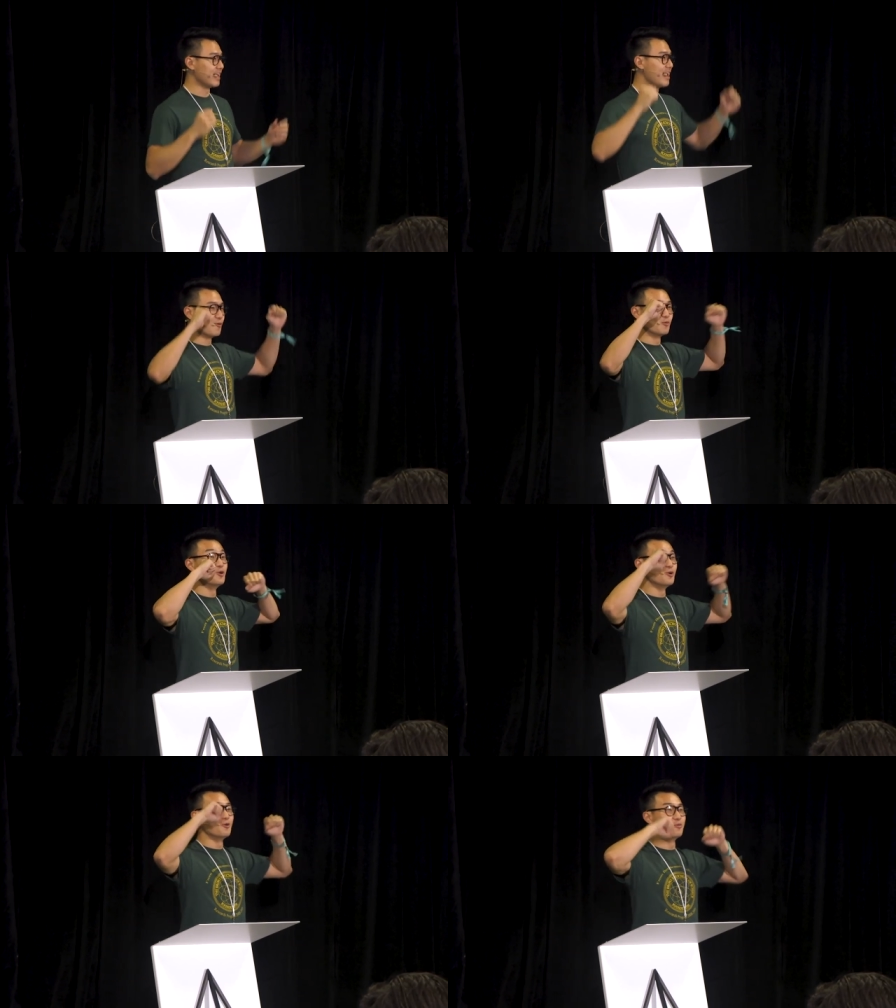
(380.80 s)
yeah,
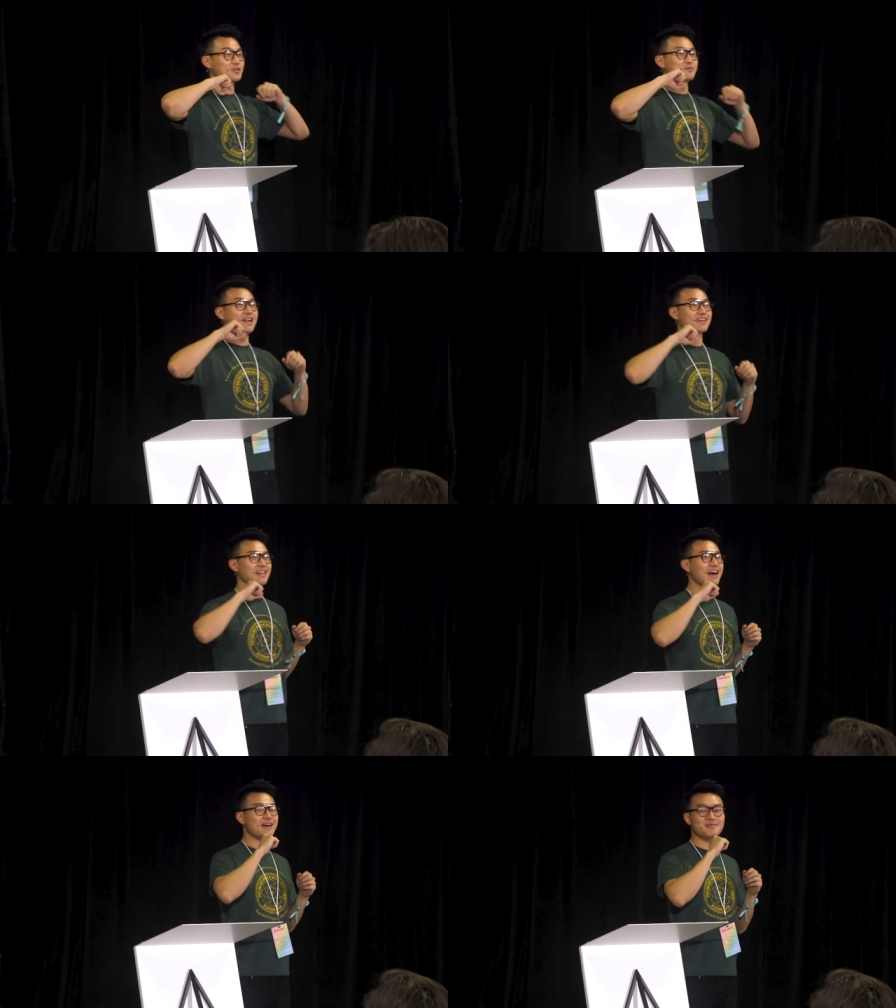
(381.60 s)
woo, Prysmatic
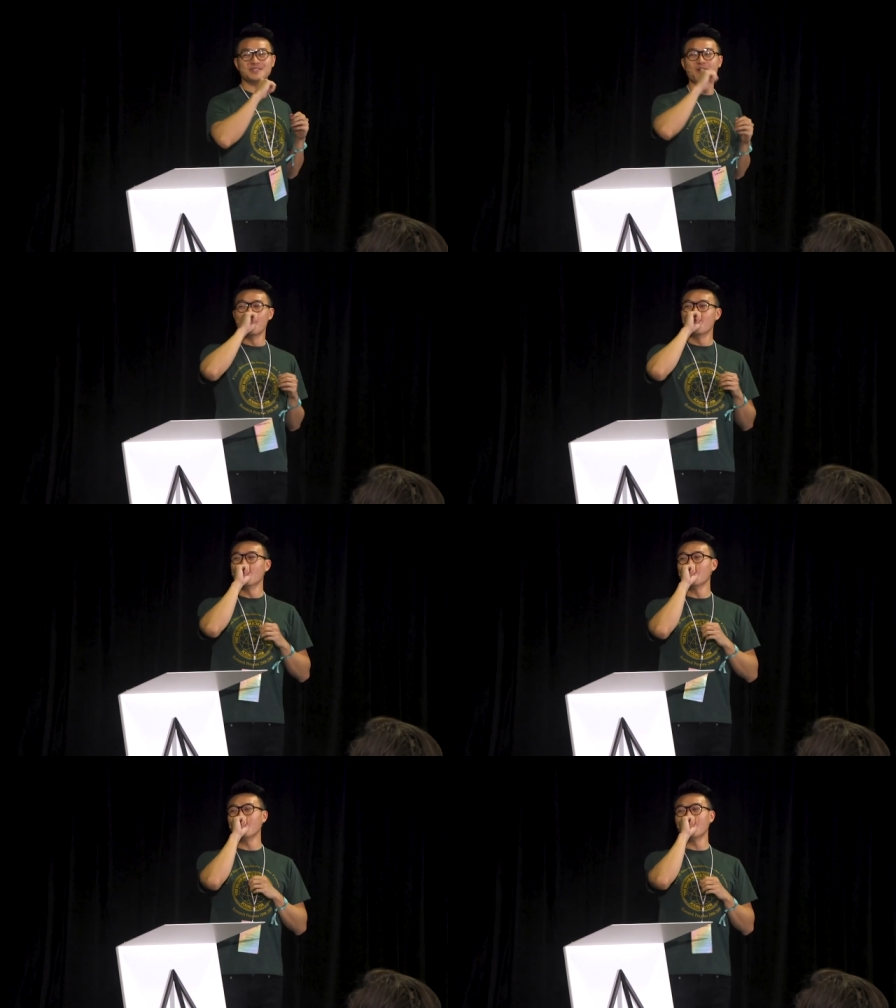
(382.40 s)
Labs,
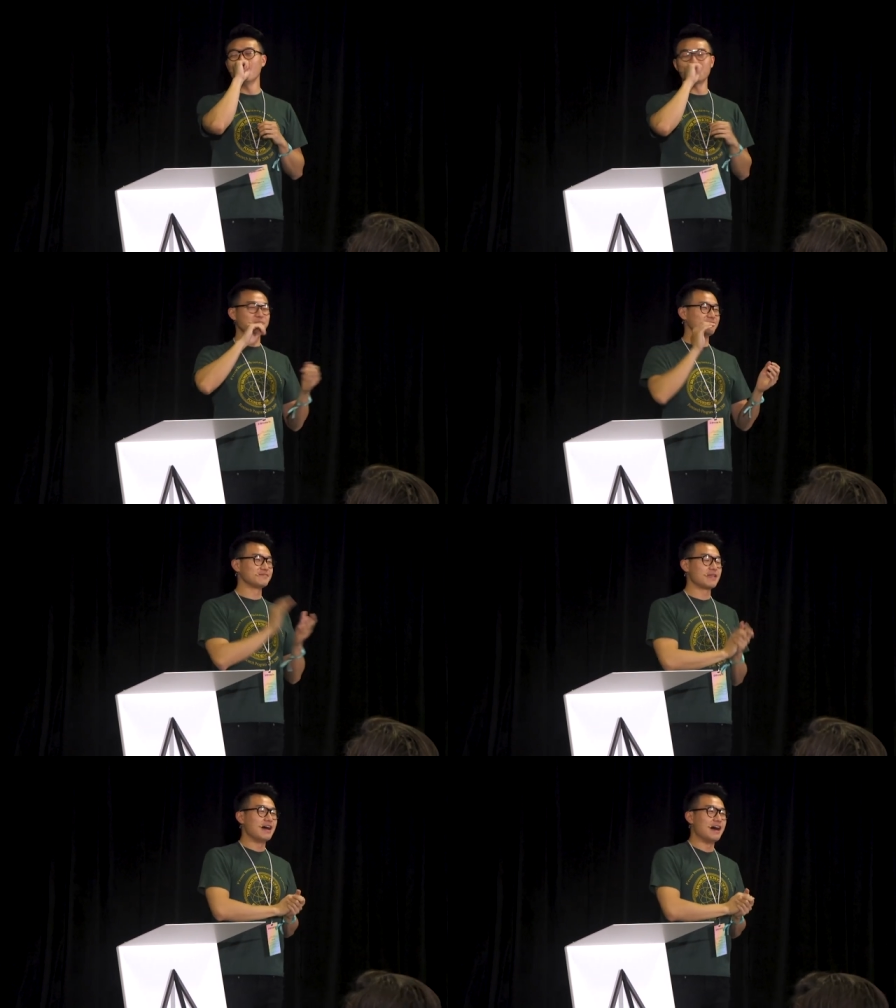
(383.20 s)

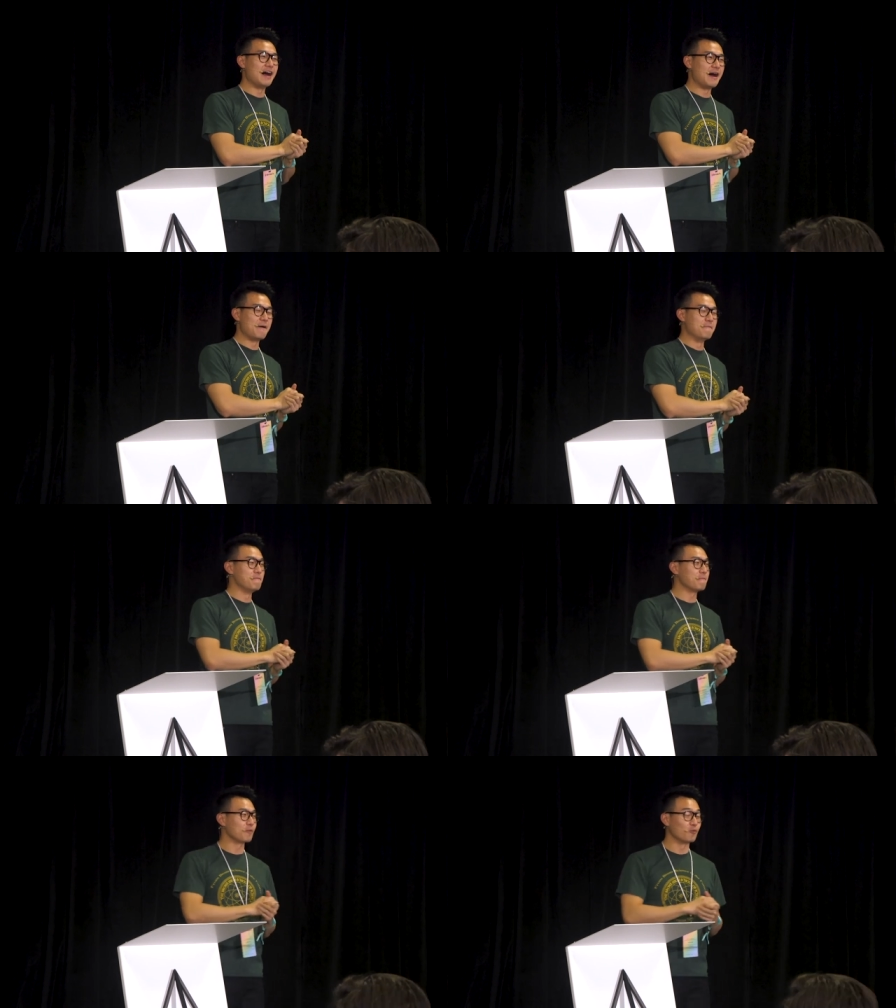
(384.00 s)

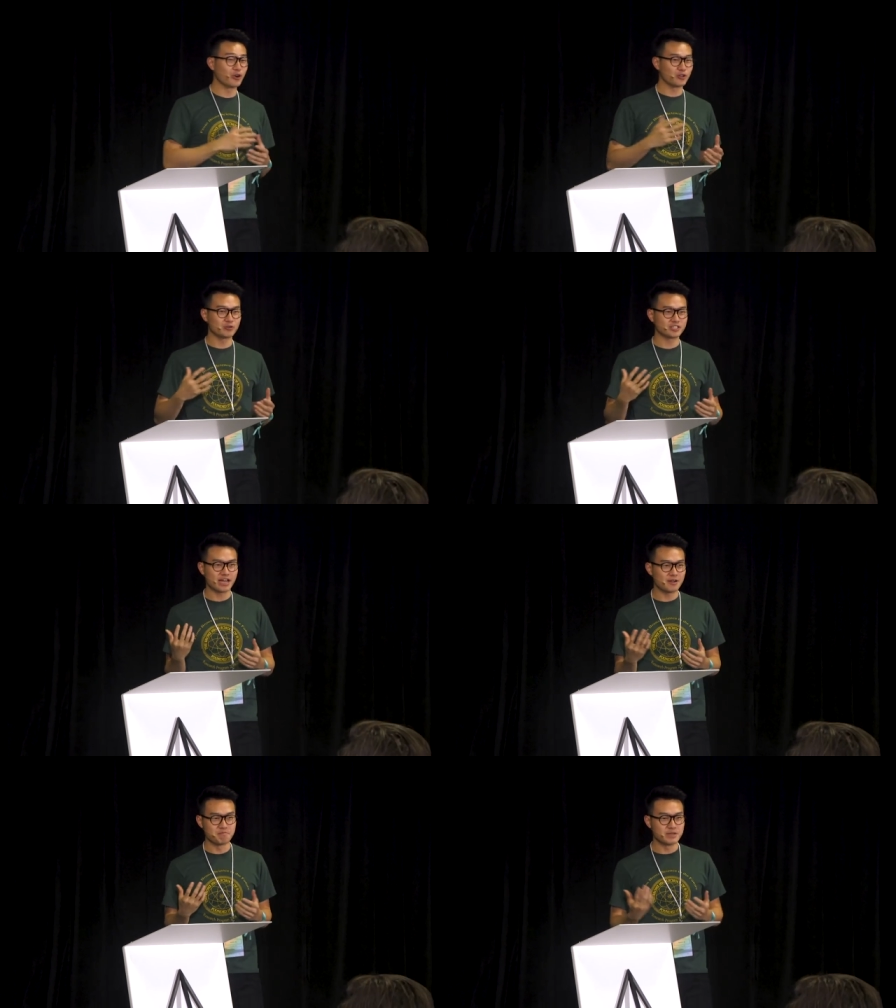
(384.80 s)
um, where you just
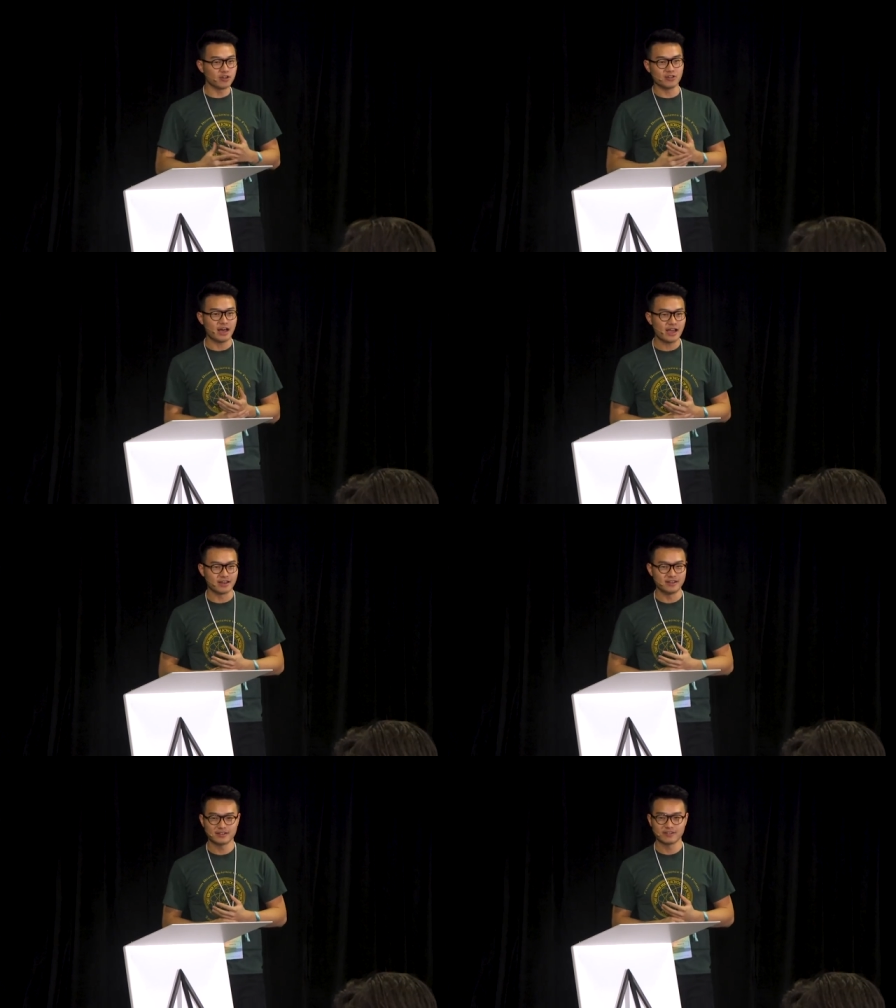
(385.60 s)
kind of meet
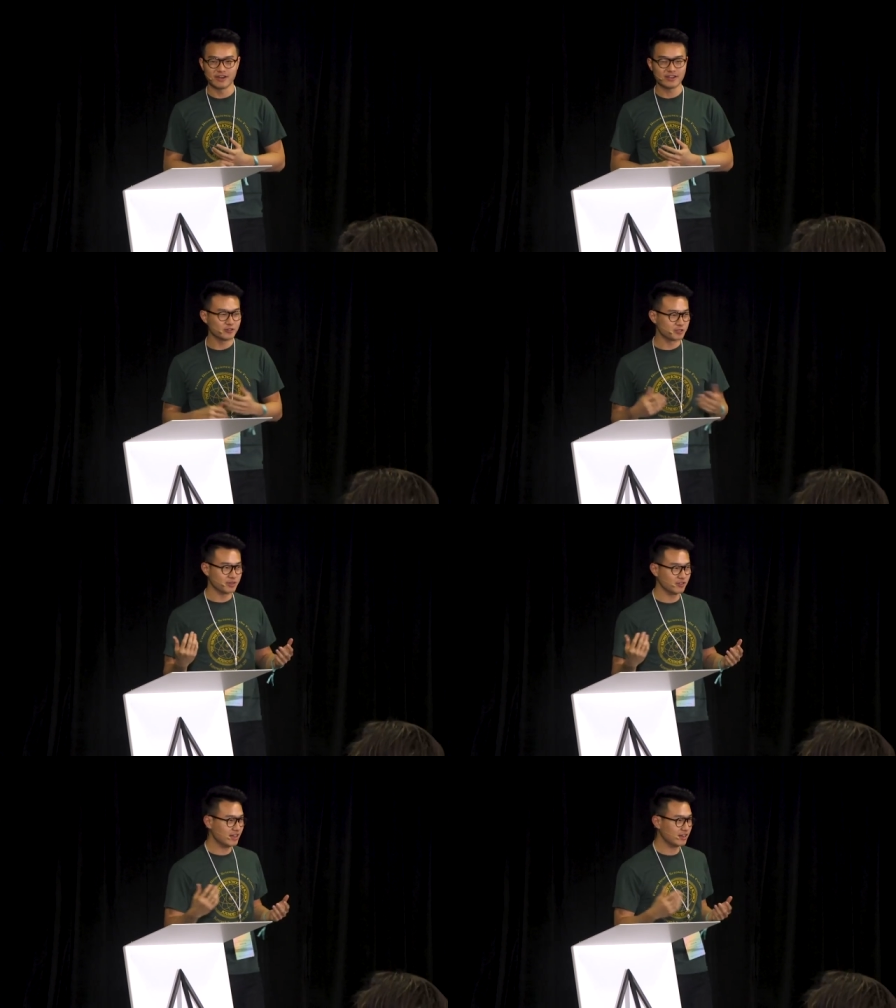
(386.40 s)
online, right? You just
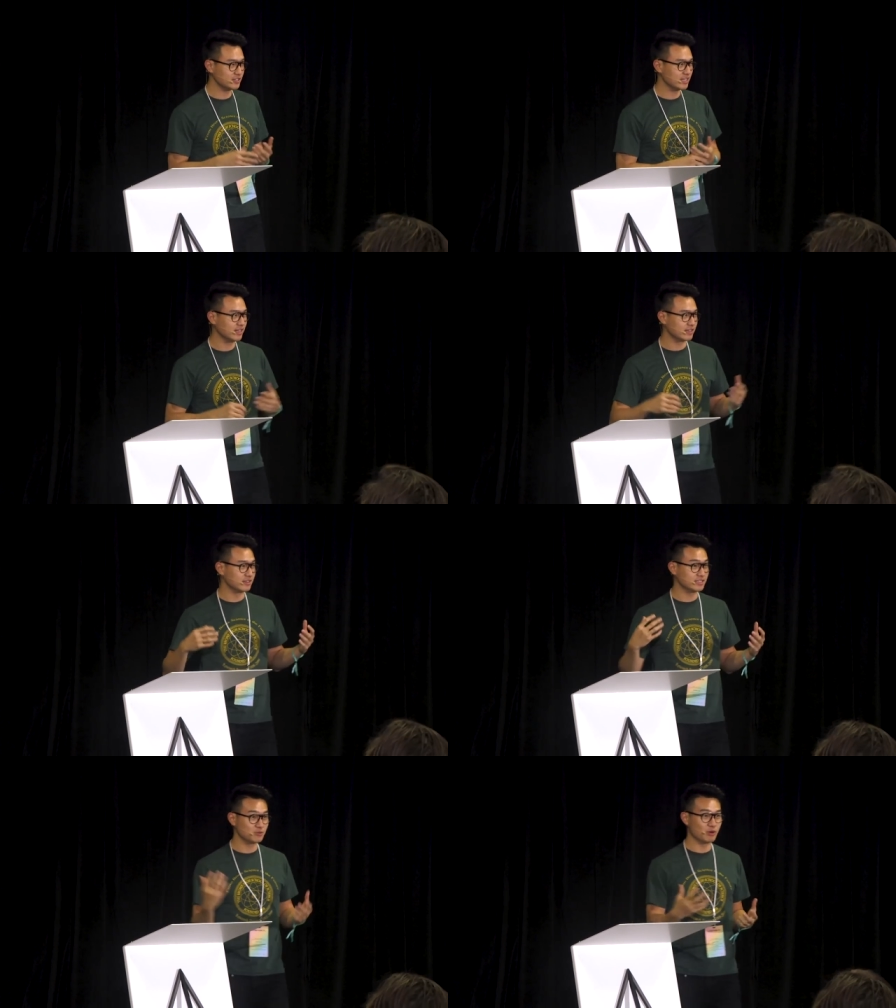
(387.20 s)
meet online and just say, like,
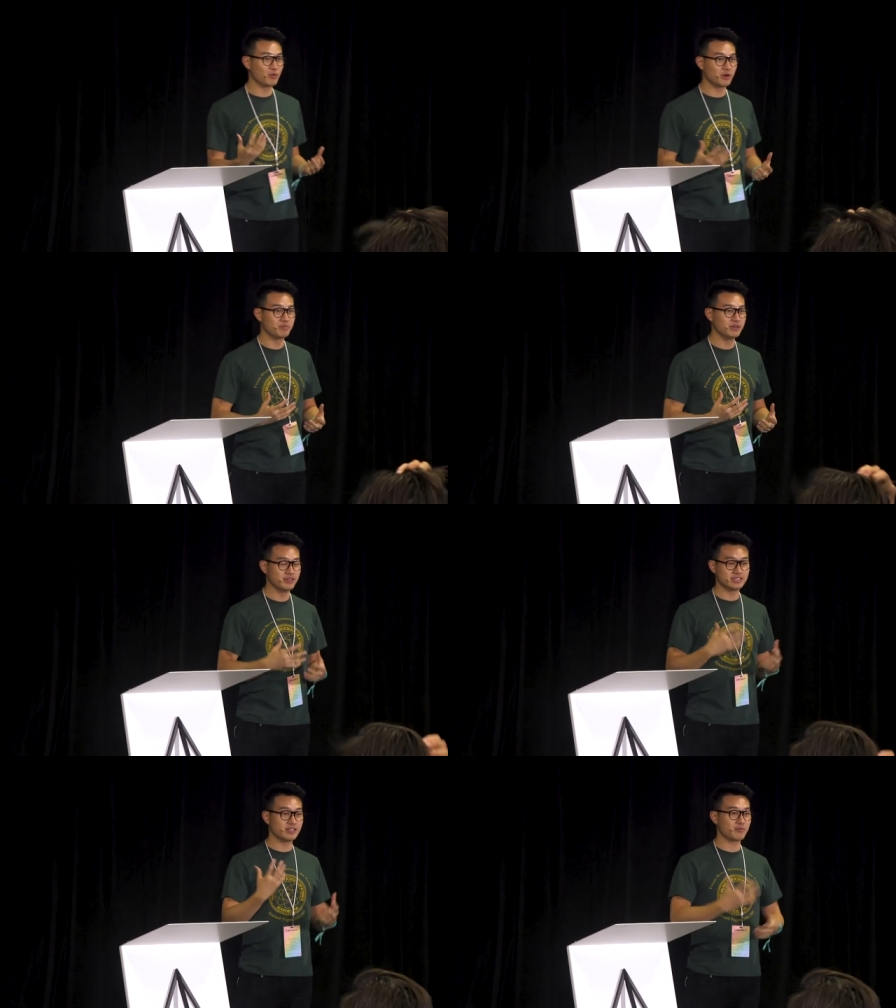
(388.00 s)
this is what we want to build.
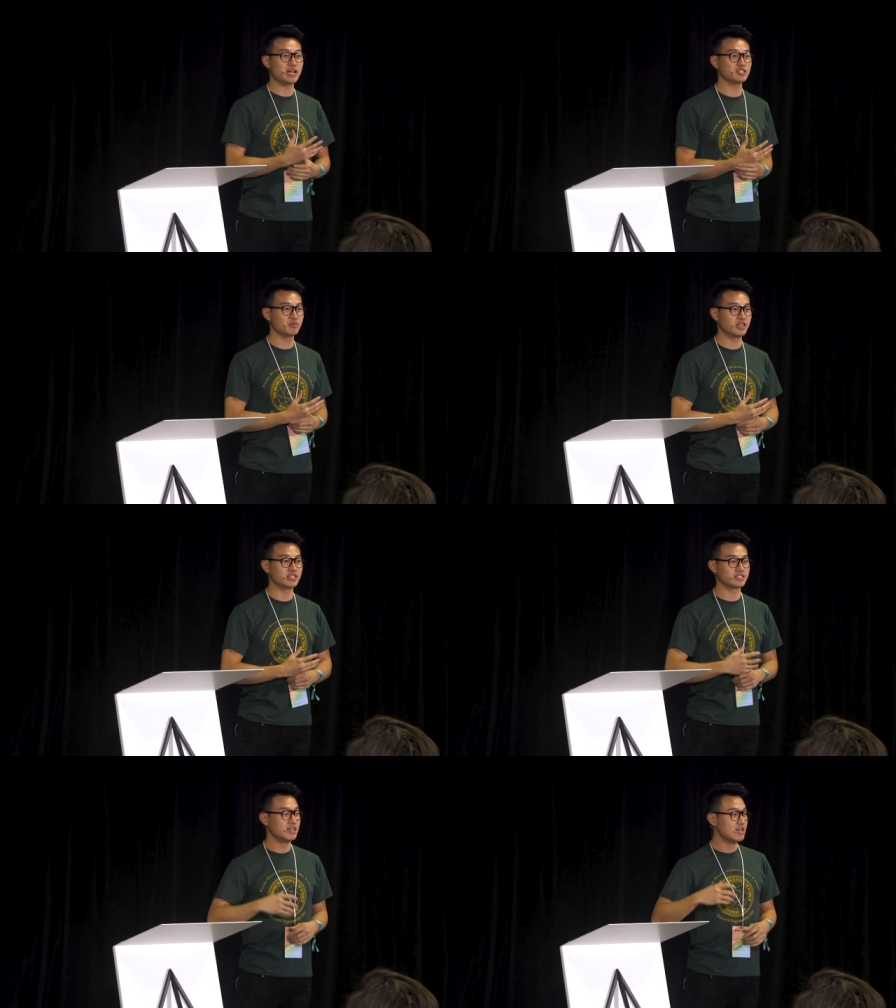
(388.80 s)
This is our passion
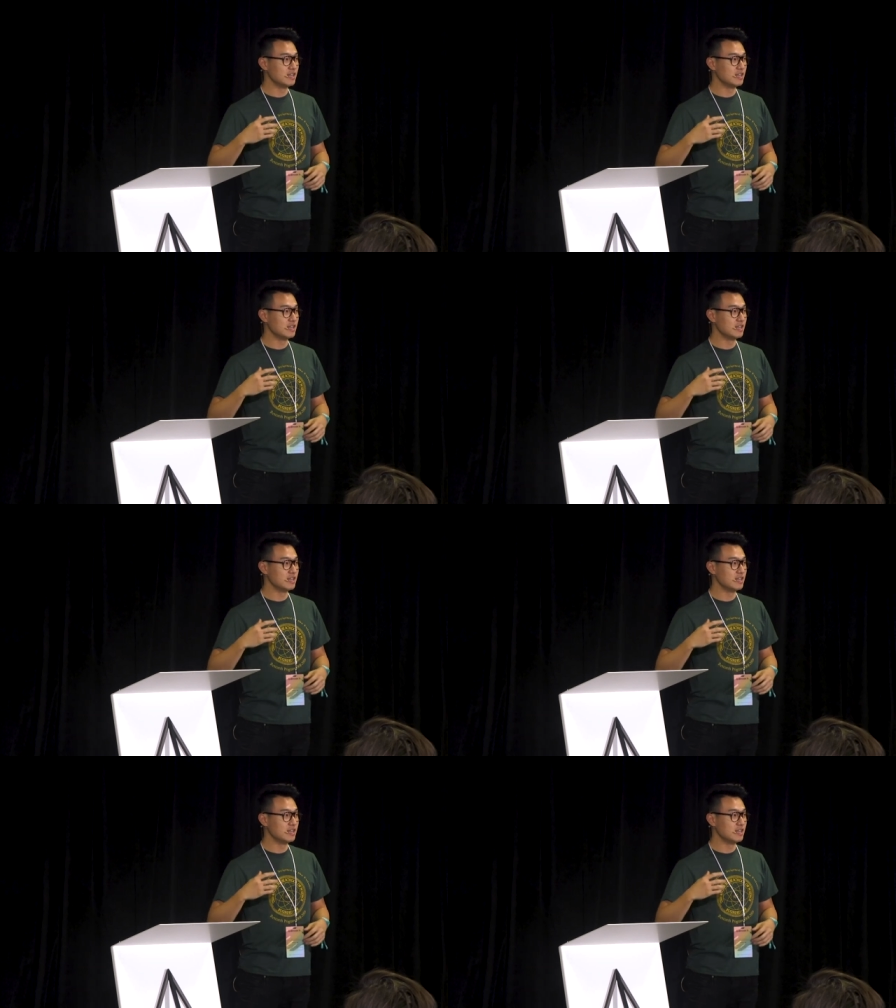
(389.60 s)
project.